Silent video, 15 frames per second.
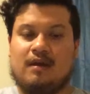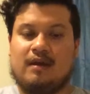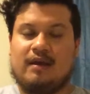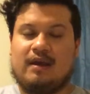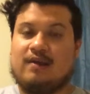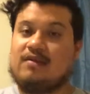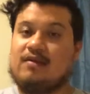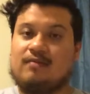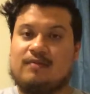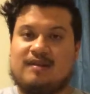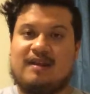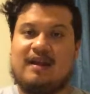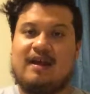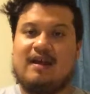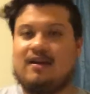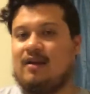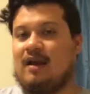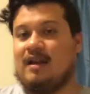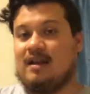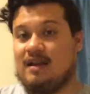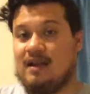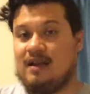get something signed. I
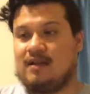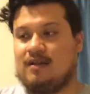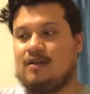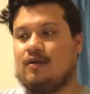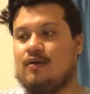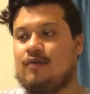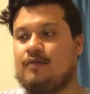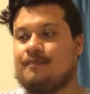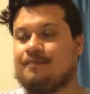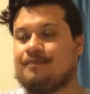didn't though.